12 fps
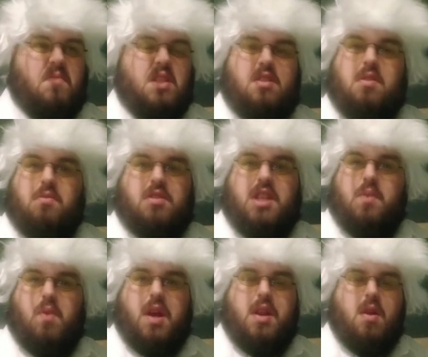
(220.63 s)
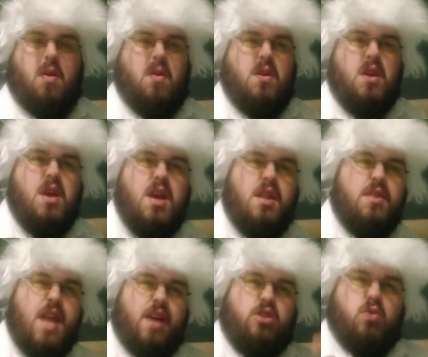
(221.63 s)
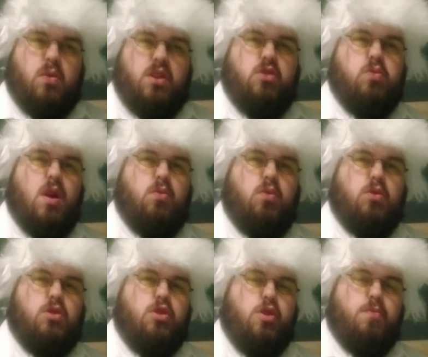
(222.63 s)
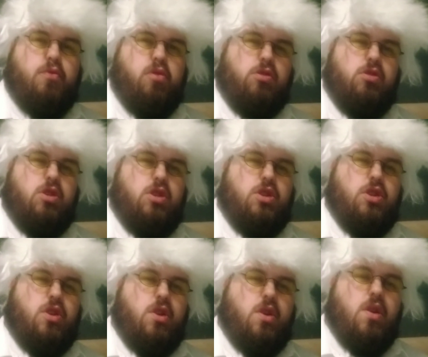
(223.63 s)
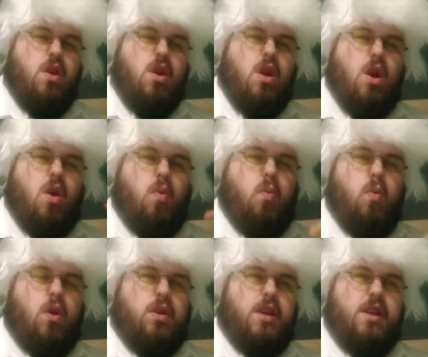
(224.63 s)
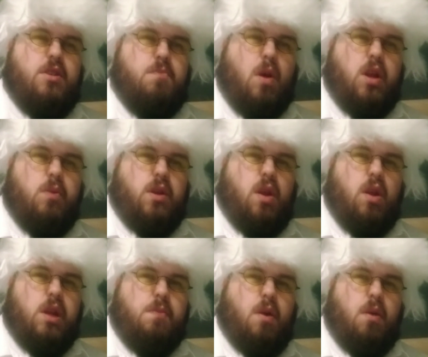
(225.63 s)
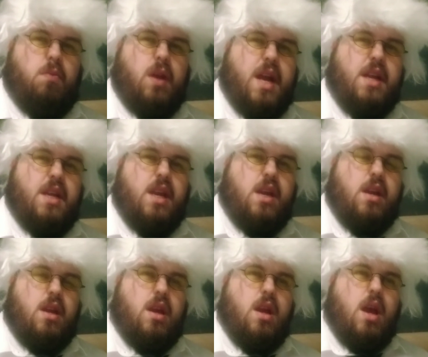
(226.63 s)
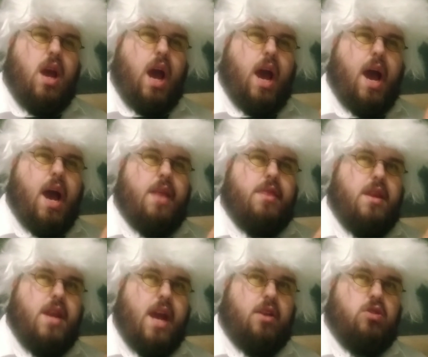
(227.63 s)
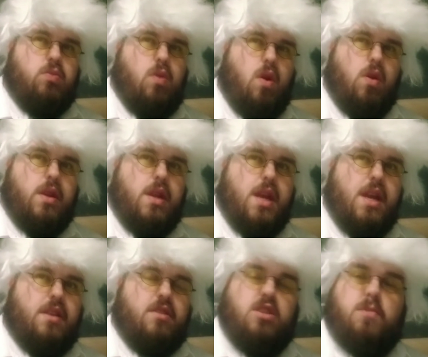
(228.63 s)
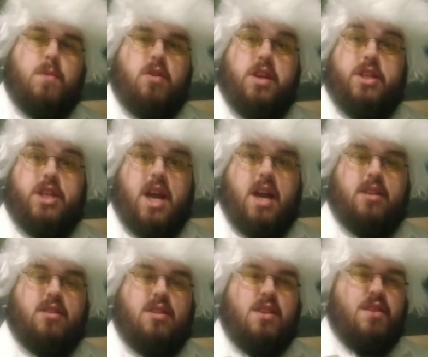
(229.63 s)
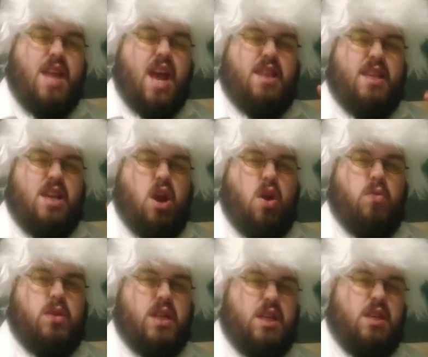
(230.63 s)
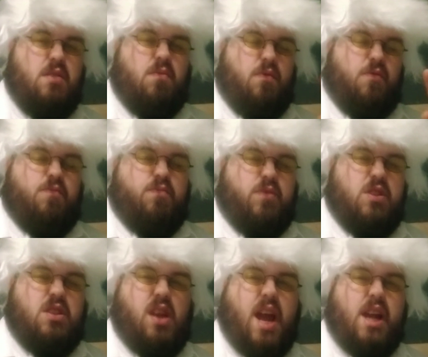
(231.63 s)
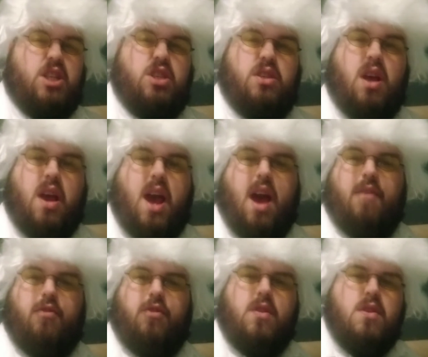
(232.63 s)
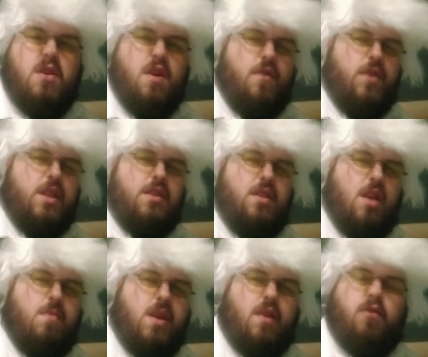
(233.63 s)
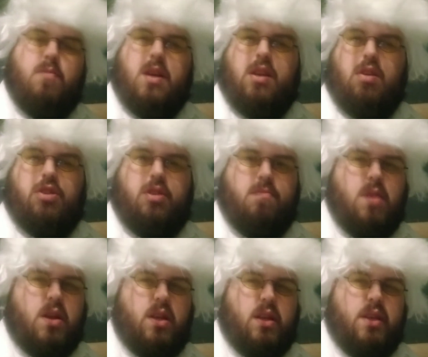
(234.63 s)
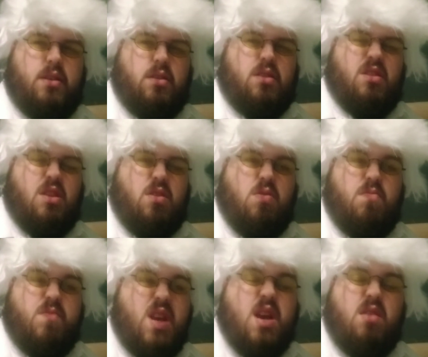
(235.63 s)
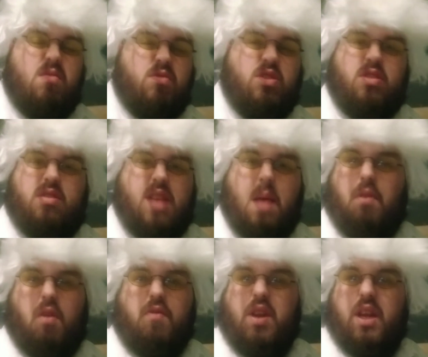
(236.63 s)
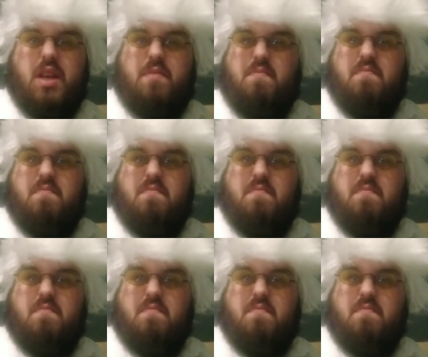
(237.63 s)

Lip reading: I don't see why not. Next one is World War II prostitute. One is Bollywood lollipop lady. And the next one is the Spirit of Jazz. They're the only selection I have for the time being for my costume bucket list. So, yeah, damn lot, really.